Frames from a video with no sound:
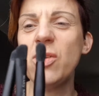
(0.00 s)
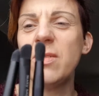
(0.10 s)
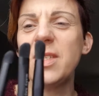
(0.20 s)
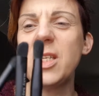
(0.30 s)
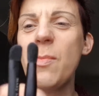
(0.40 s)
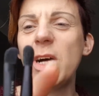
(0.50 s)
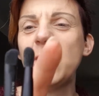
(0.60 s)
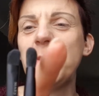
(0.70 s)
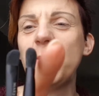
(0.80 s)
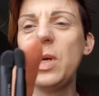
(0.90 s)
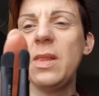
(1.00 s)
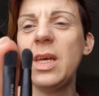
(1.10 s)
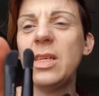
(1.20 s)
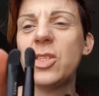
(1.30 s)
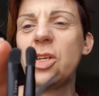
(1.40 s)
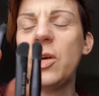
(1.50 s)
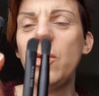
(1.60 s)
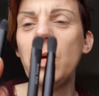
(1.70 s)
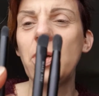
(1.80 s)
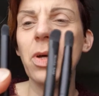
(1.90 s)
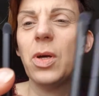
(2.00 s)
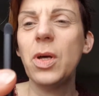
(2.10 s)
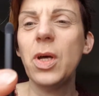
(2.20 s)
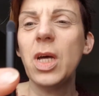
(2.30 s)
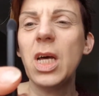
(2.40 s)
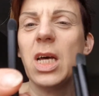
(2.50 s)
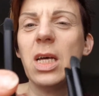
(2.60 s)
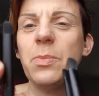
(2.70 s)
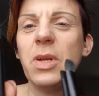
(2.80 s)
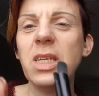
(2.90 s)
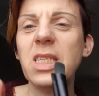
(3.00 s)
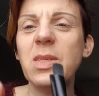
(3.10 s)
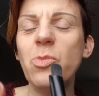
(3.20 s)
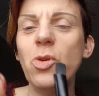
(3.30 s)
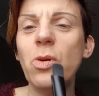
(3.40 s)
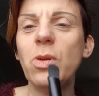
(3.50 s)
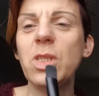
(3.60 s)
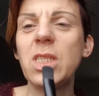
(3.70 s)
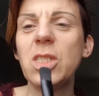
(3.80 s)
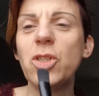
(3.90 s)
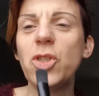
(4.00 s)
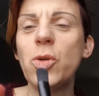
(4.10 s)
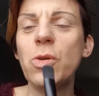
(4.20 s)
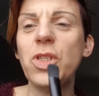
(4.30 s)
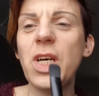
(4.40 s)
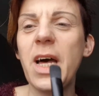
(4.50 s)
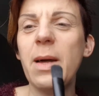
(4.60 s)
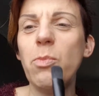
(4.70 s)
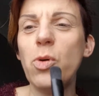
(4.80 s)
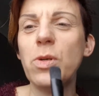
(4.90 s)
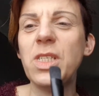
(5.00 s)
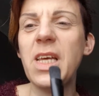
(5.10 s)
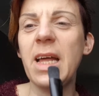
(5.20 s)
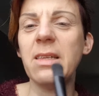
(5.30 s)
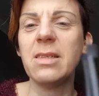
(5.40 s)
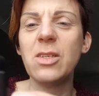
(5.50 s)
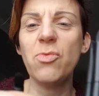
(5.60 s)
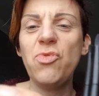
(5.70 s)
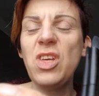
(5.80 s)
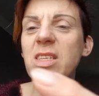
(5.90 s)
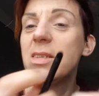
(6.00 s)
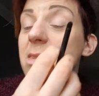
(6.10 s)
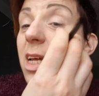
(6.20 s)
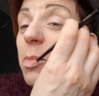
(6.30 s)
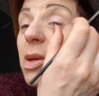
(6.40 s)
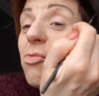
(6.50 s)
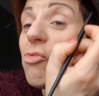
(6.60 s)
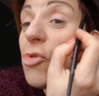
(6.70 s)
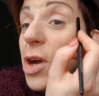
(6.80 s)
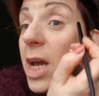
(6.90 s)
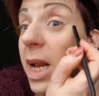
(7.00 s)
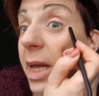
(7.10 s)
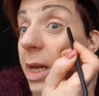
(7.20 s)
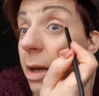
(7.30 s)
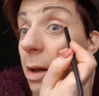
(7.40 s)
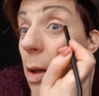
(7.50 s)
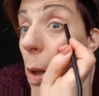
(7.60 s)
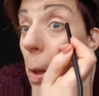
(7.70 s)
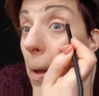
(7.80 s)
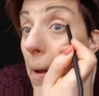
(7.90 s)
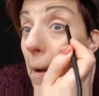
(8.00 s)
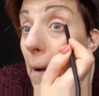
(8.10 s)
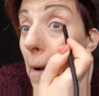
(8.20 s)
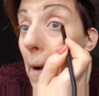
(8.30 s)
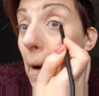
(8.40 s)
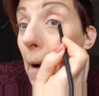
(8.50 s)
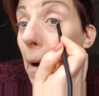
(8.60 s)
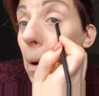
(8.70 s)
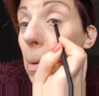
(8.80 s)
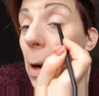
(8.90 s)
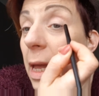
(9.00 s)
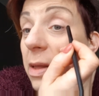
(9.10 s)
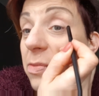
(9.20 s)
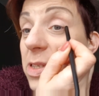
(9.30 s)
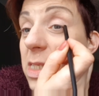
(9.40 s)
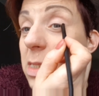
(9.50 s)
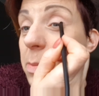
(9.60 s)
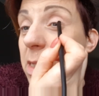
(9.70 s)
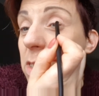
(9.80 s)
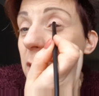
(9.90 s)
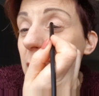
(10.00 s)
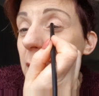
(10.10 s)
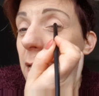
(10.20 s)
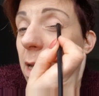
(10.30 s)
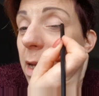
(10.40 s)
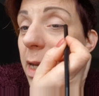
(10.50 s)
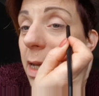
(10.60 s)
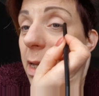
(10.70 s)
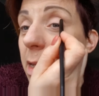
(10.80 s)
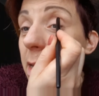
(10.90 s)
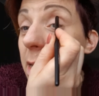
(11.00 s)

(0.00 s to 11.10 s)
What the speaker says: not so much between these two, but it's shorter and more dense. So this is going to be really great for smudging eyeliner,